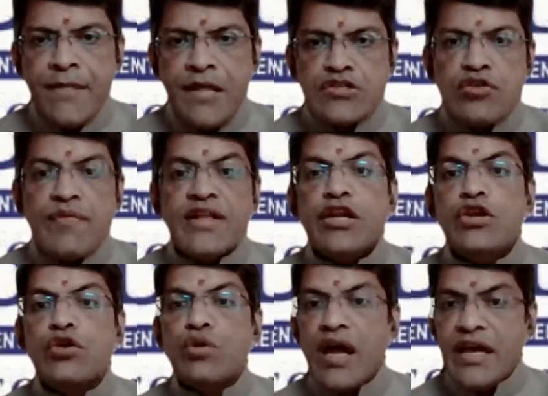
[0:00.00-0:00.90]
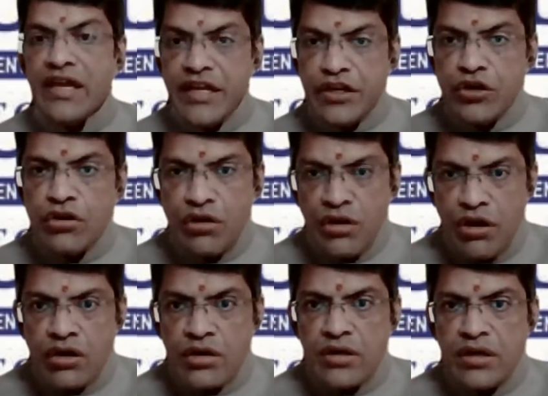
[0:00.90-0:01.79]
So whether you like it or
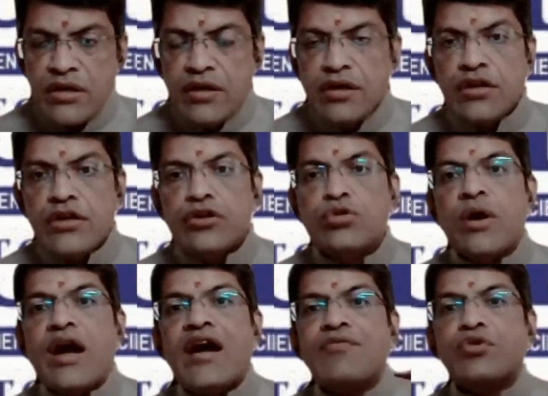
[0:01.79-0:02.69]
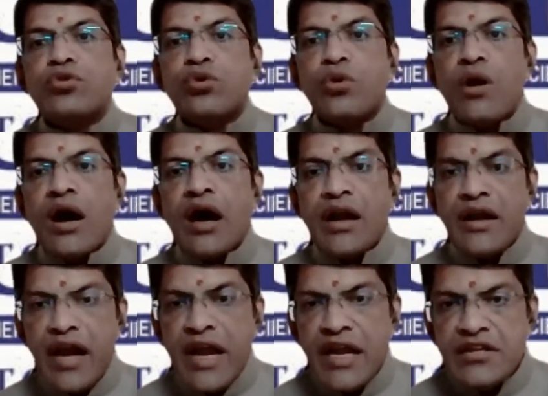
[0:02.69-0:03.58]
not, you have to
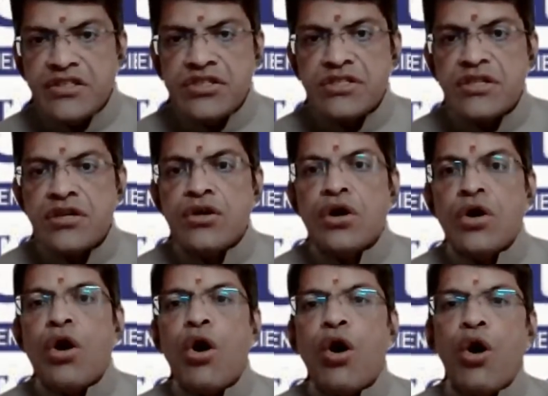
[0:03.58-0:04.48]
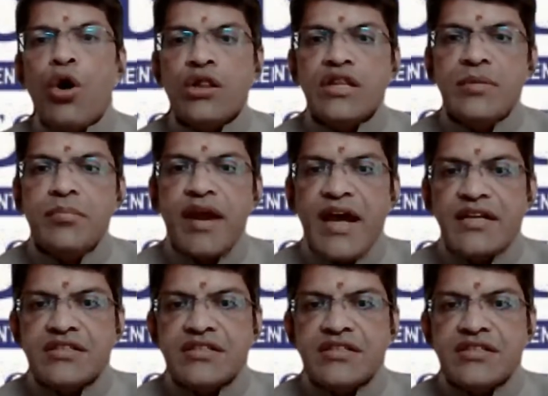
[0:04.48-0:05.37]
arrange all the
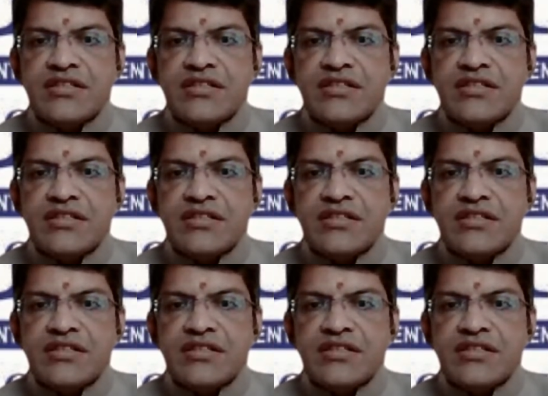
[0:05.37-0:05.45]
branches